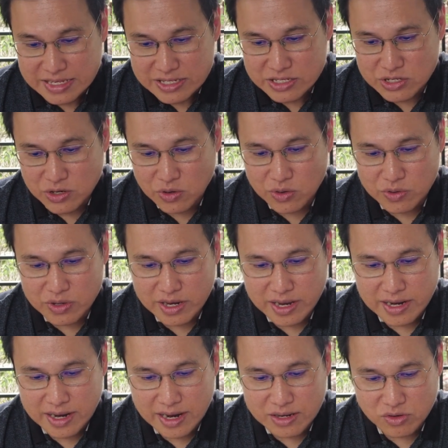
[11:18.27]
so
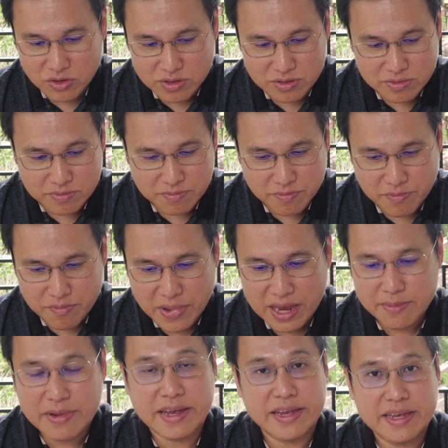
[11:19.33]
that I don't
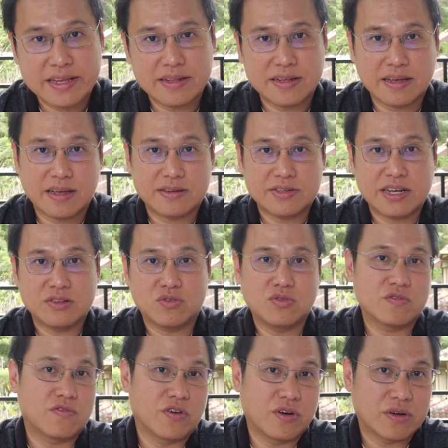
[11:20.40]
bang my head and try to
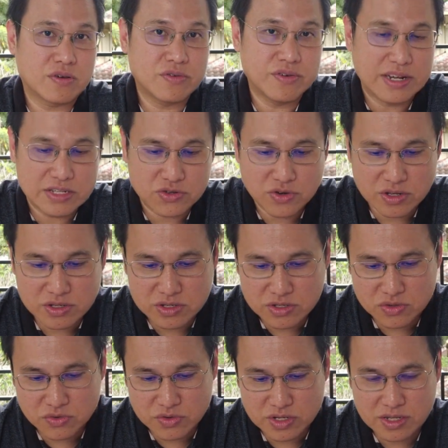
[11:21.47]
look for good
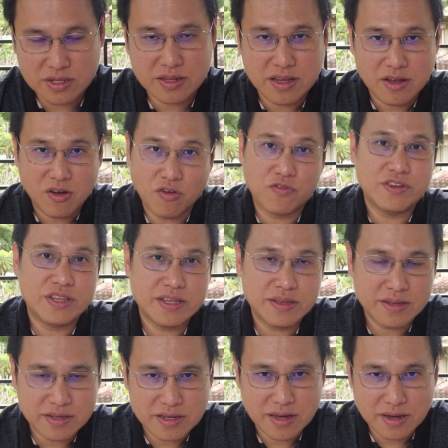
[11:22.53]
restaurants to eat.
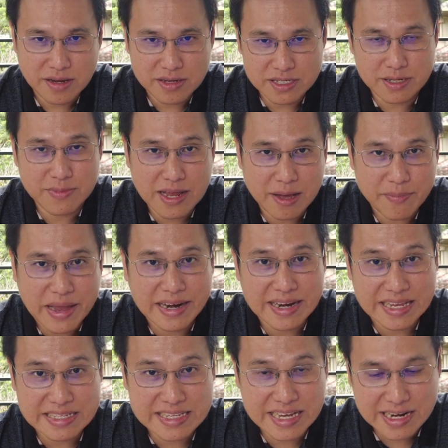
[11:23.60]
Hopefully cheap lah, pang
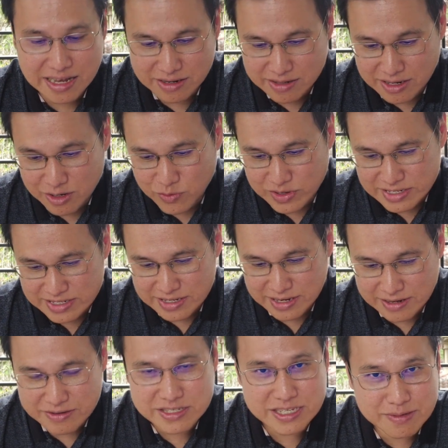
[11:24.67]
lang jang lah. In other words,
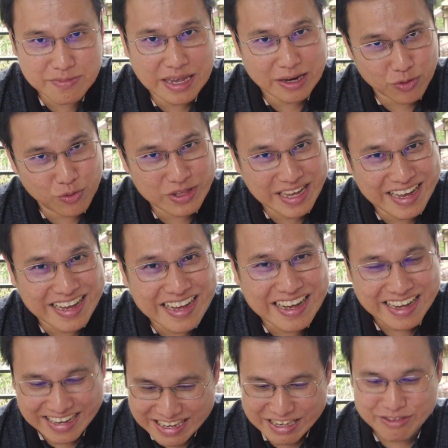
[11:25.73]
cheap and good.
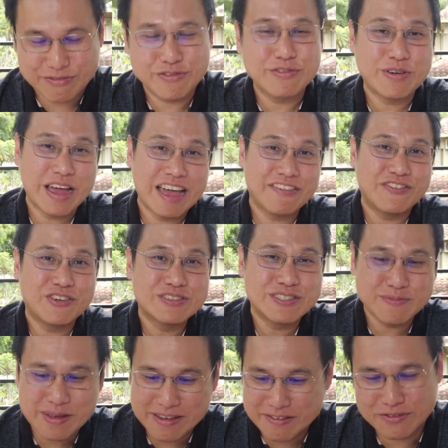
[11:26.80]
If you have
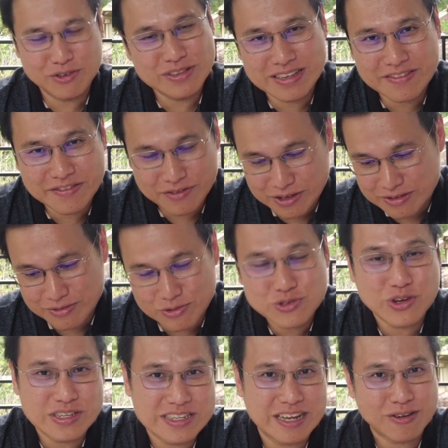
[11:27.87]
those, if you don't have, then no
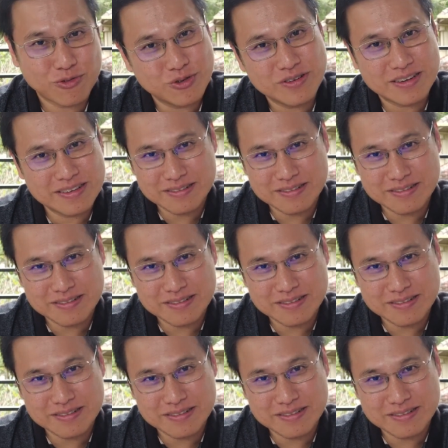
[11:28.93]
choice lah. Good